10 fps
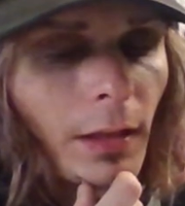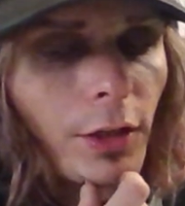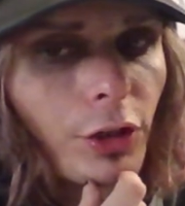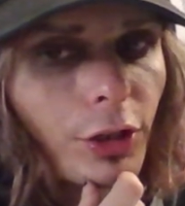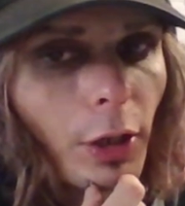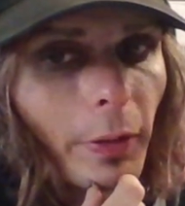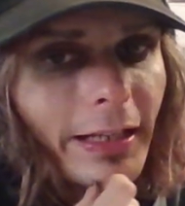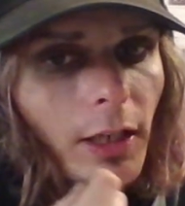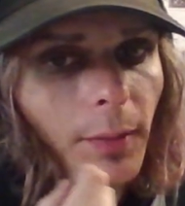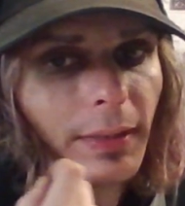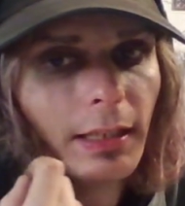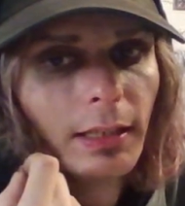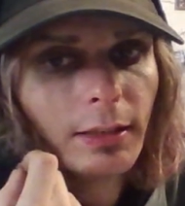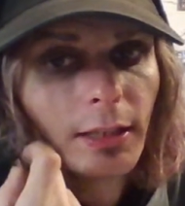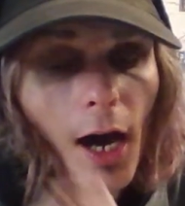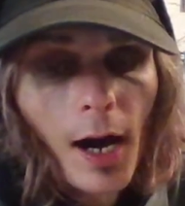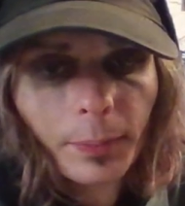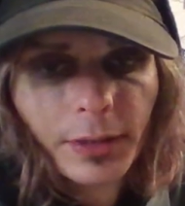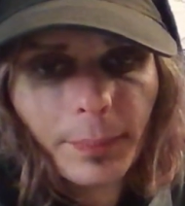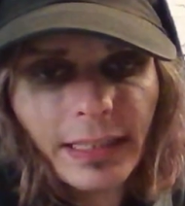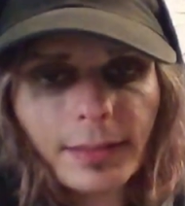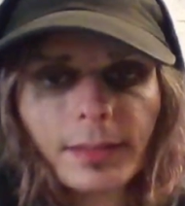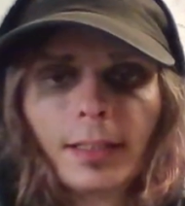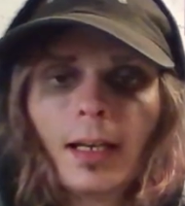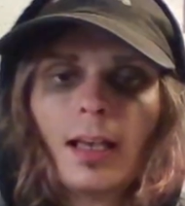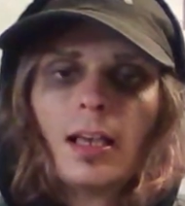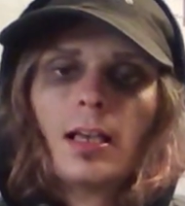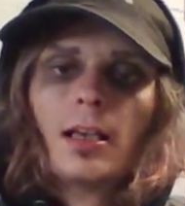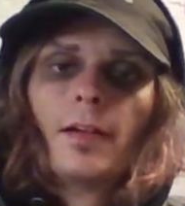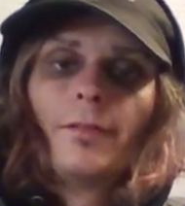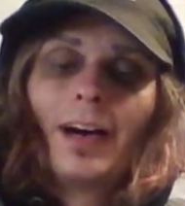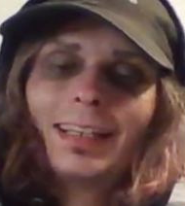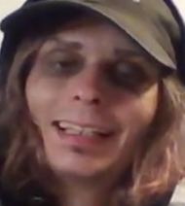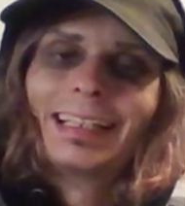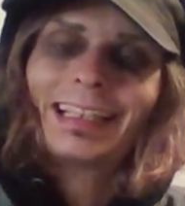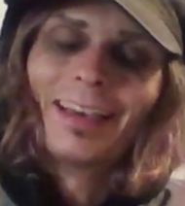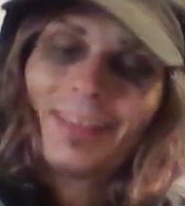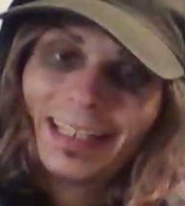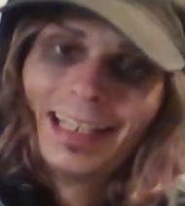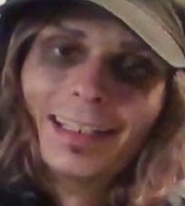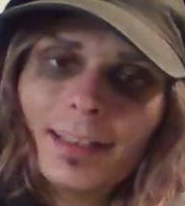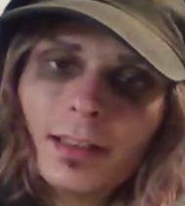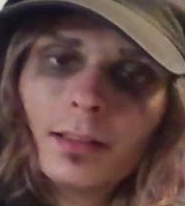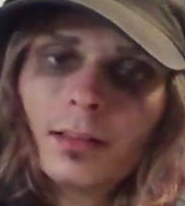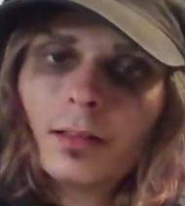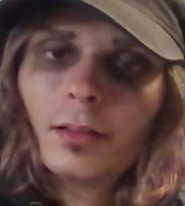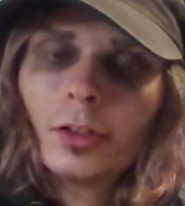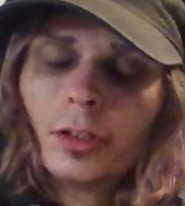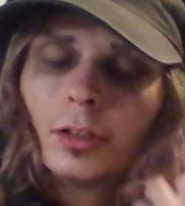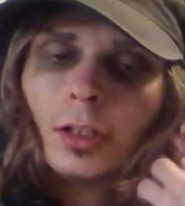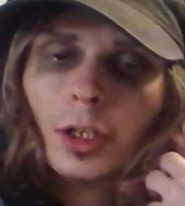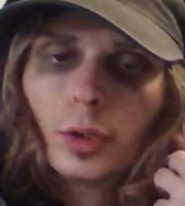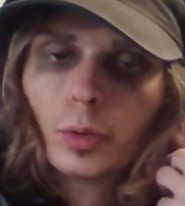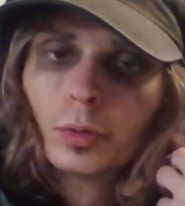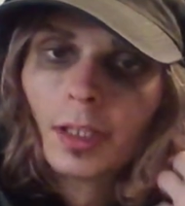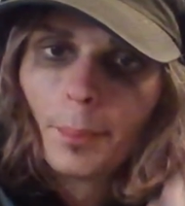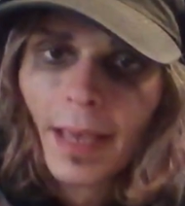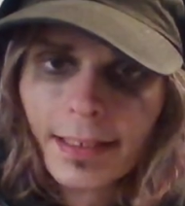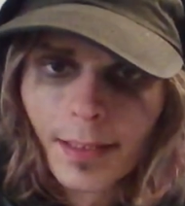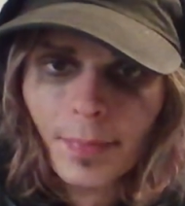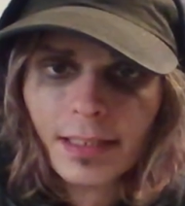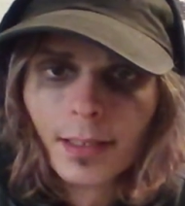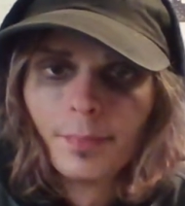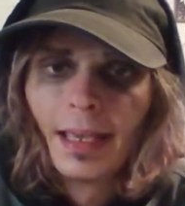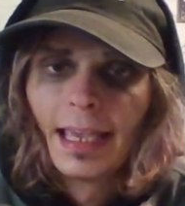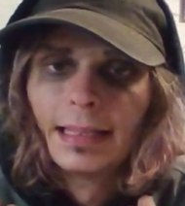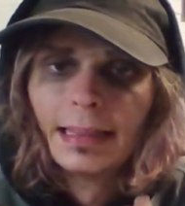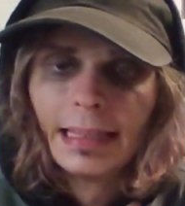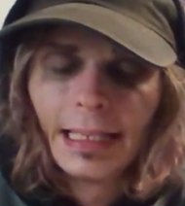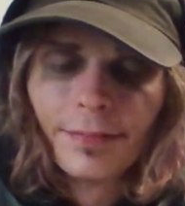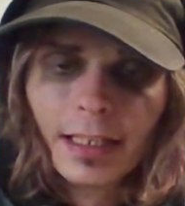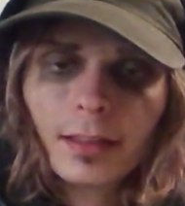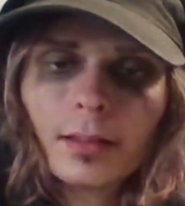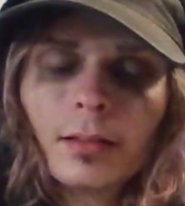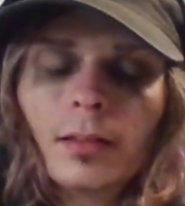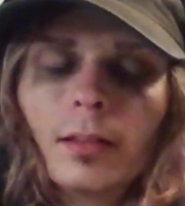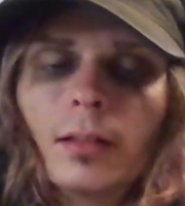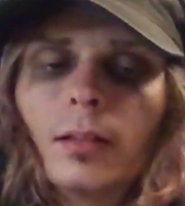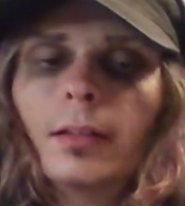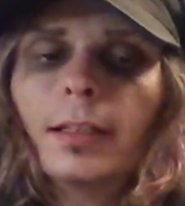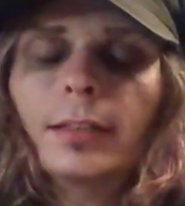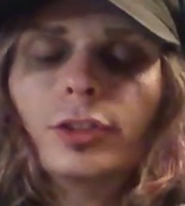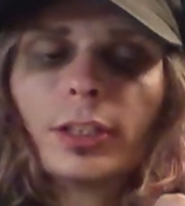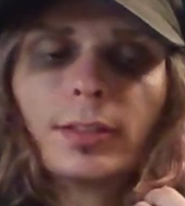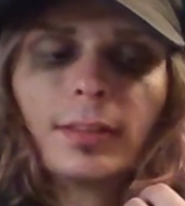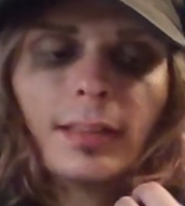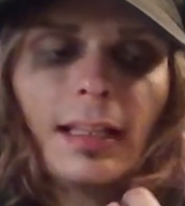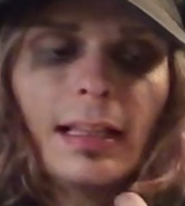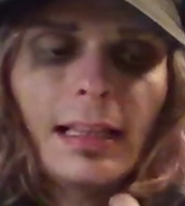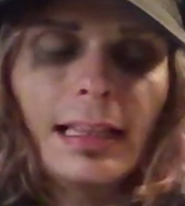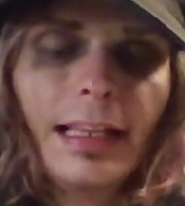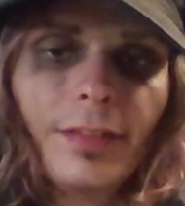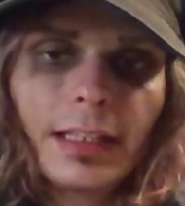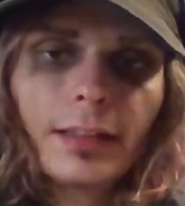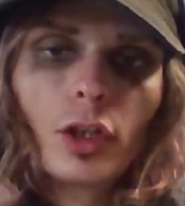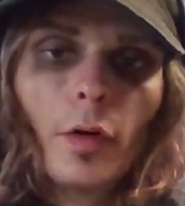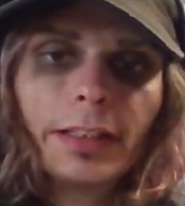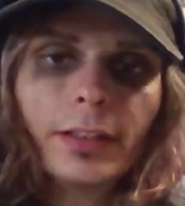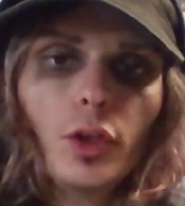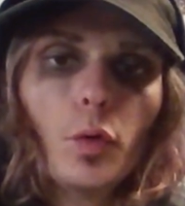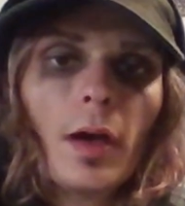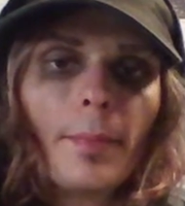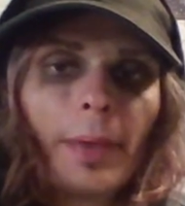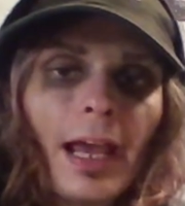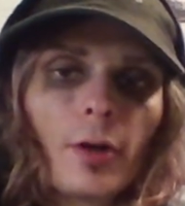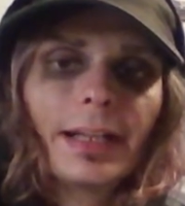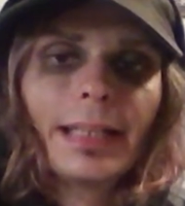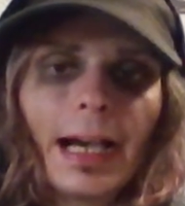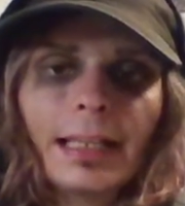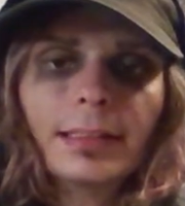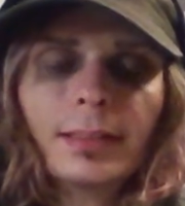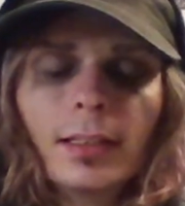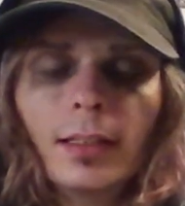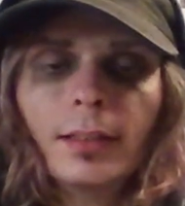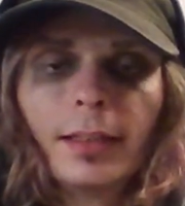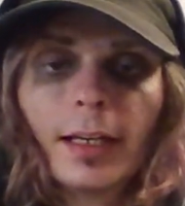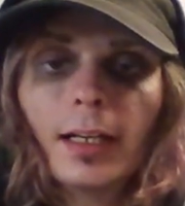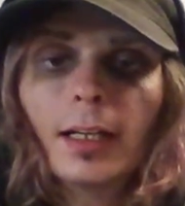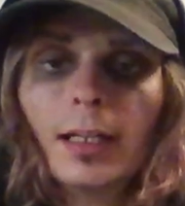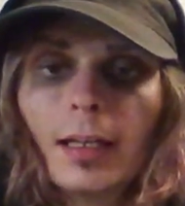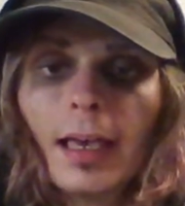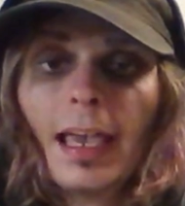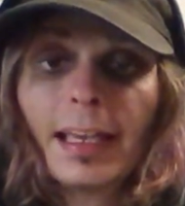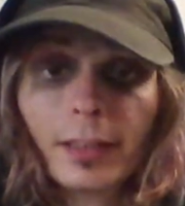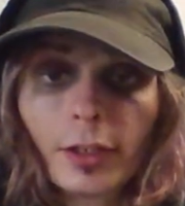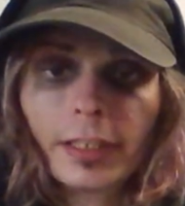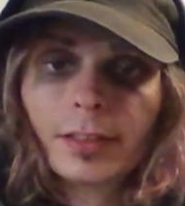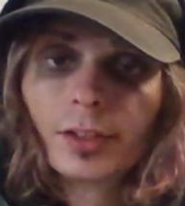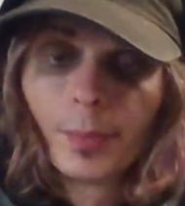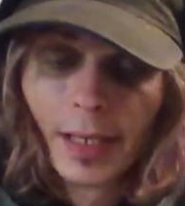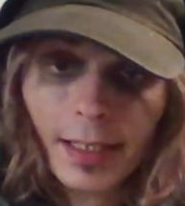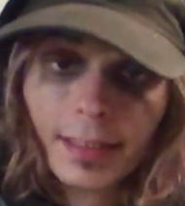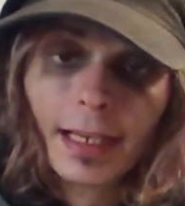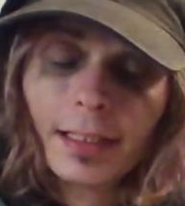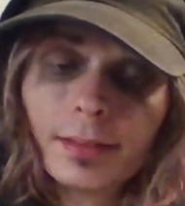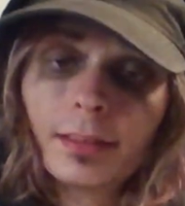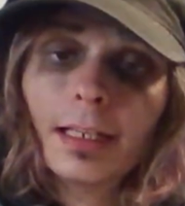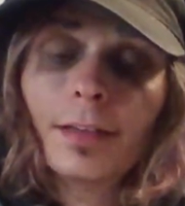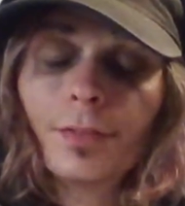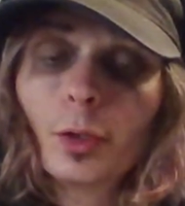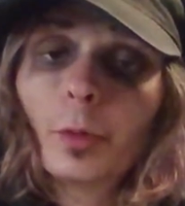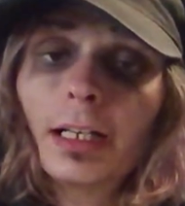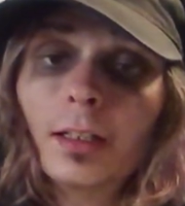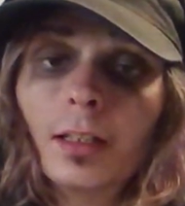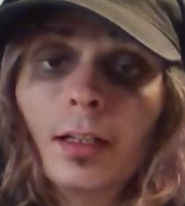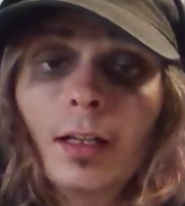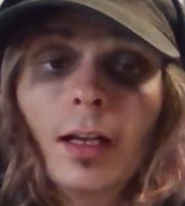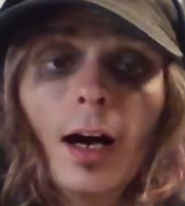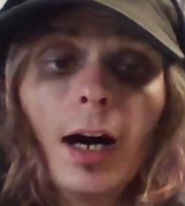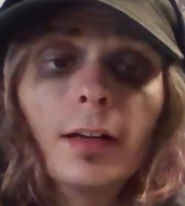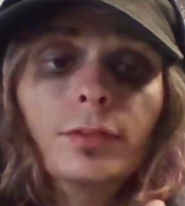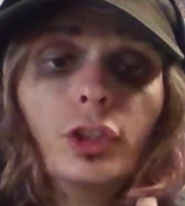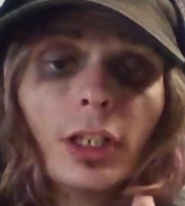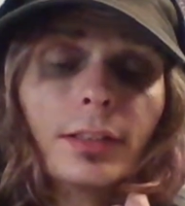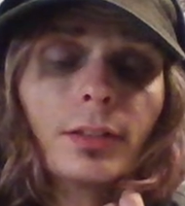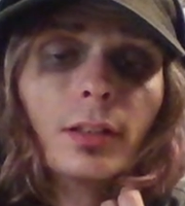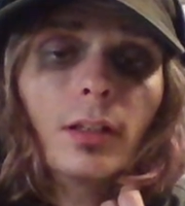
So it could be the optimist finally giving in to the pessimism and leaving, and just leaving, going to paradise, the ignorance paradise, if you will, of just